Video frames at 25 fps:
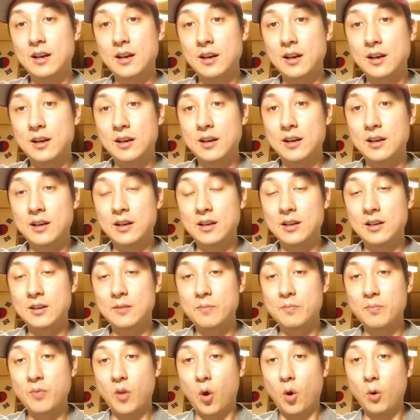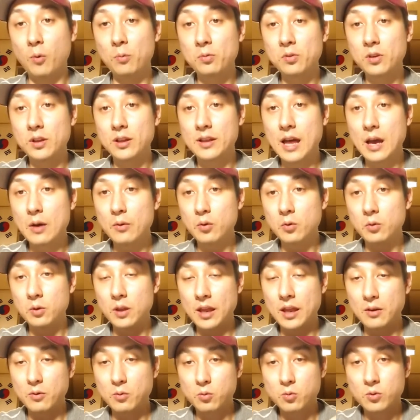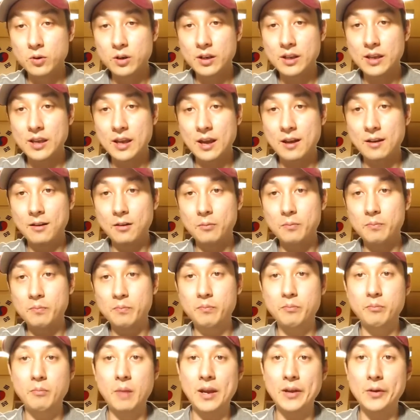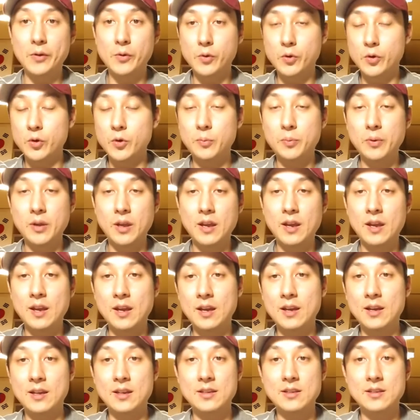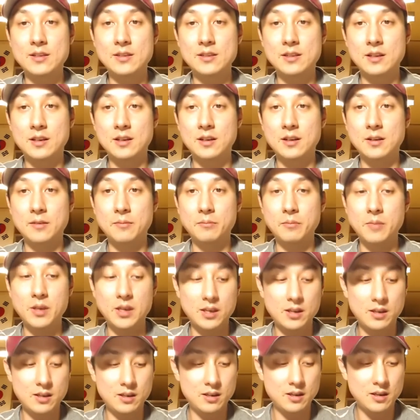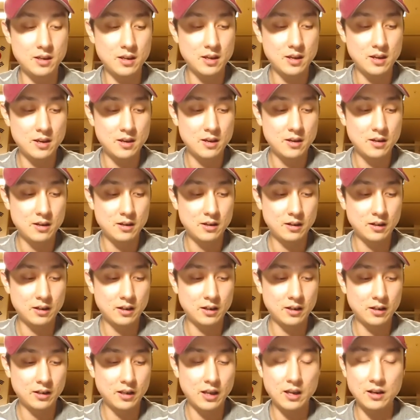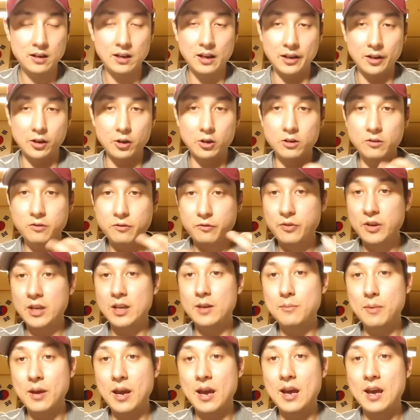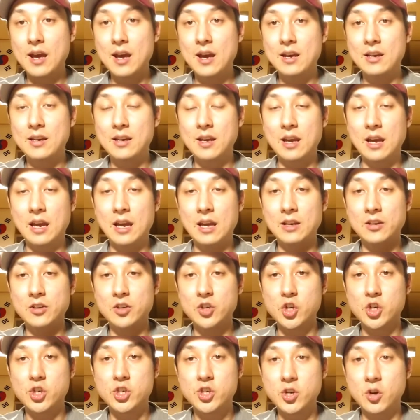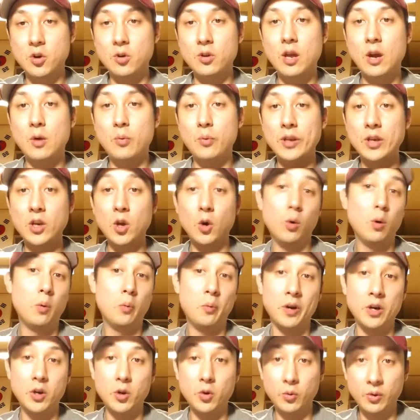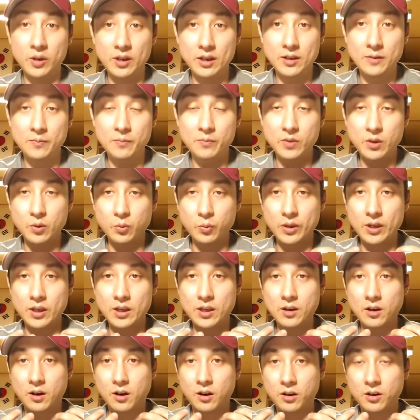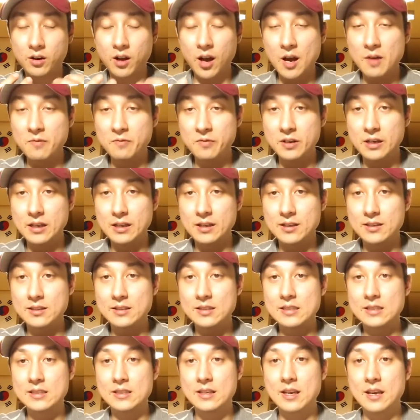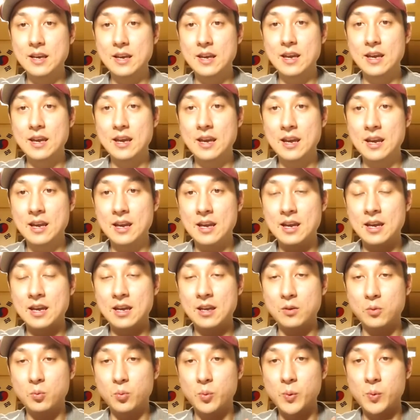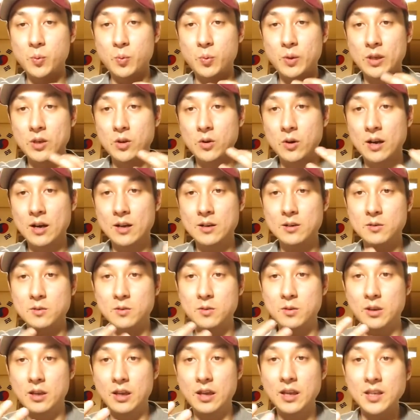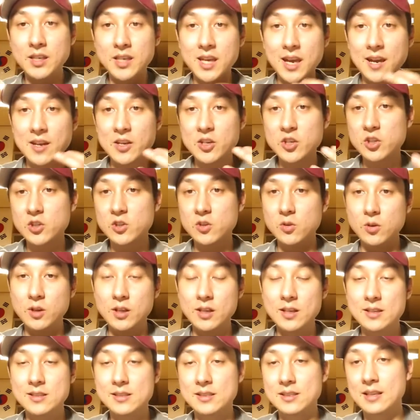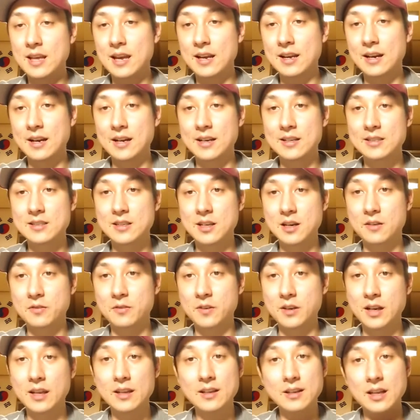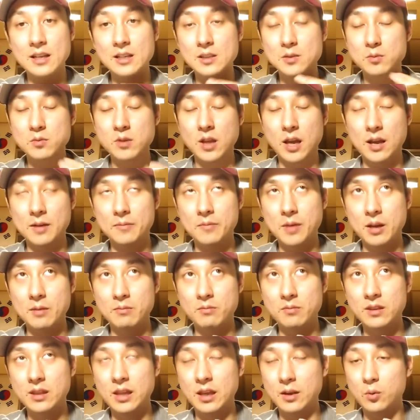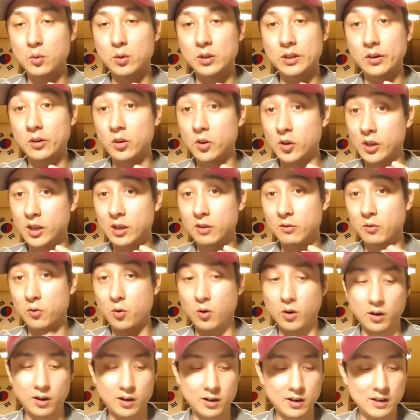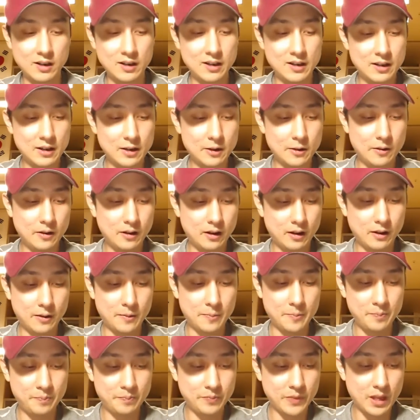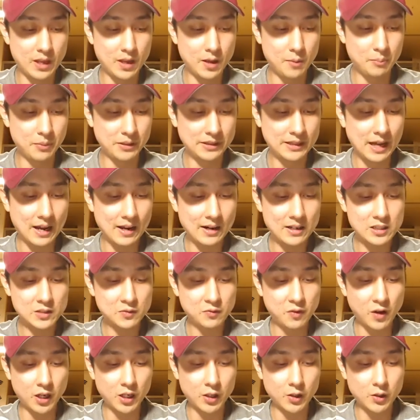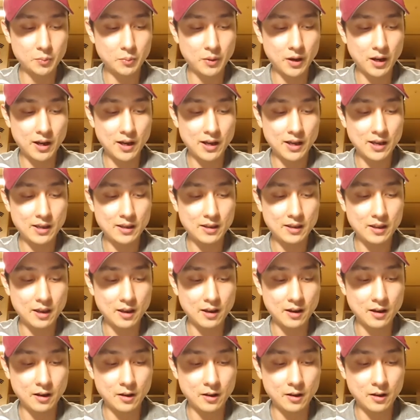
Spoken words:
hopefully that will like really help my group and me get like good feedback and just show that we know what we're doing, we are confident, and we know how to engage students and that kind of stuff. And that's I think what they're looking for. But that is followed by